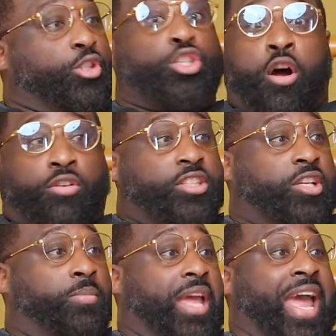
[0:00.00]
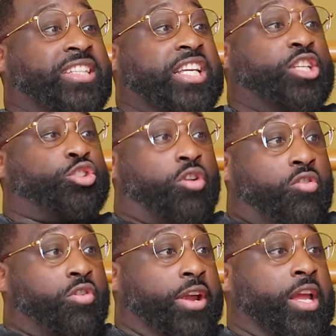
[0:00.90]
Talking to me as he's
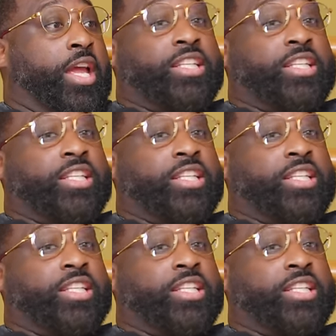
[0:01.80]
scoring.